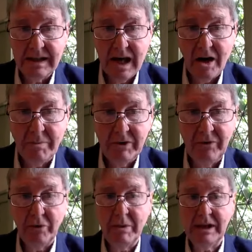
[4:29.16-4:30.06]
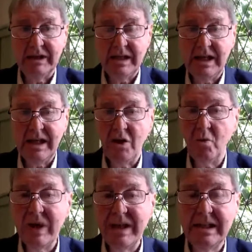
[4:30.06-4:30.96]
Now, a bit of humility here.
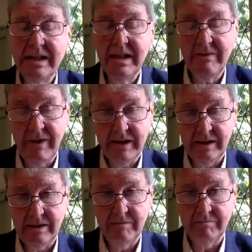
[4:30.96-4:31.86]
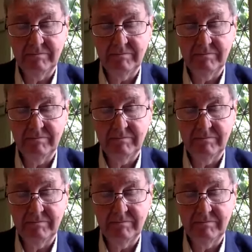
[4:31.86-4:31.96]
We didn't invent it.